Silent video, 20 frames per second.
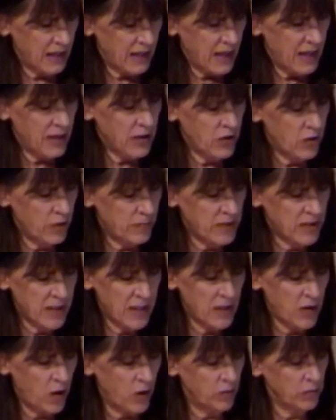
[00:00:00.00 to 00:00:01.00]
to
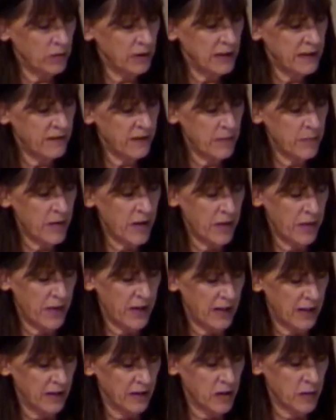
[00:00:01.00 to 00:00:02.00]
abstain only from the
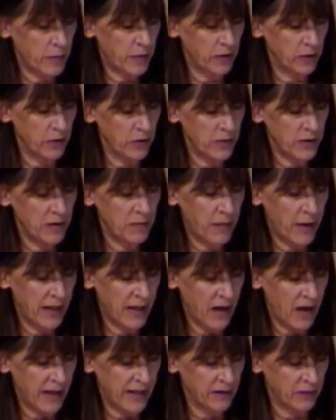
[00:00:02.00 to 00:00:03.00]
things polluted by
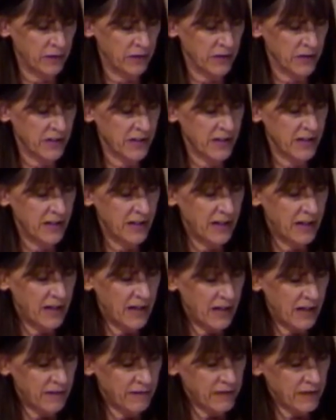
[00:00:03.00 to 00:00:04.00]
idols
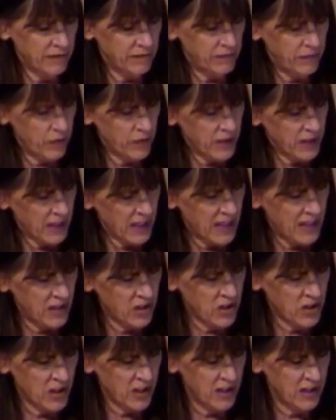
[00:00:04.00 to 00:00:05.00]
and from
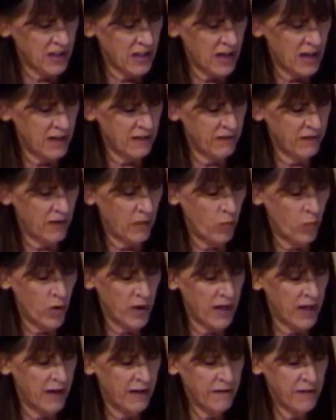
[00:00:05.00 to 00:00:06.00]
fornication, and from
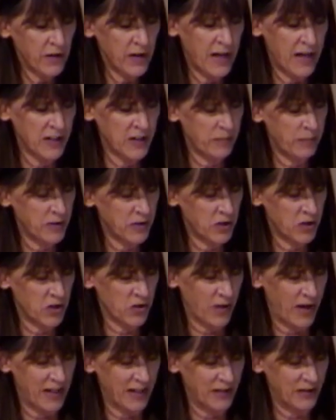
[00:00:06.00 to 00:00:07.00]
whatever has been
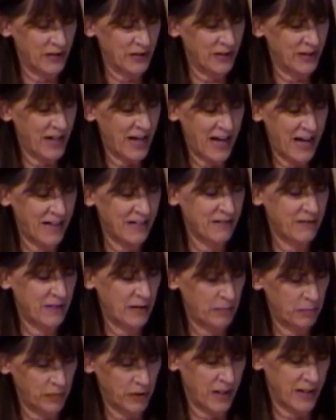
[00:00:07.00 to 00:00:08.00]
strangled, and
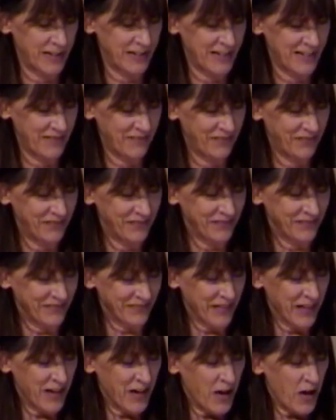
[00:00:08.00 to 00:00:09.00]
from blood.
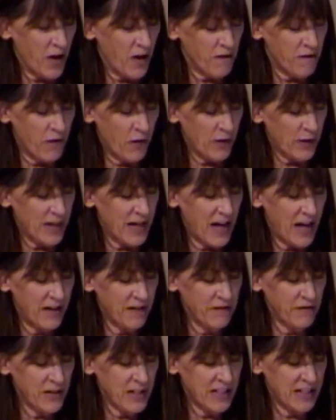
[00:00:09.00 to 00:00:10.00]
For in
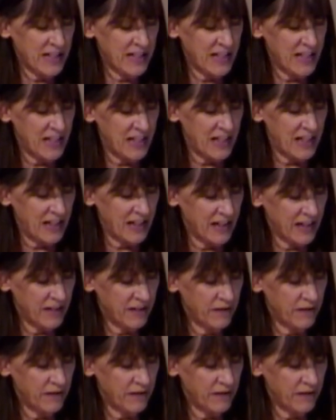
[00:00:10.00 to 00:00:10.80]
every city, for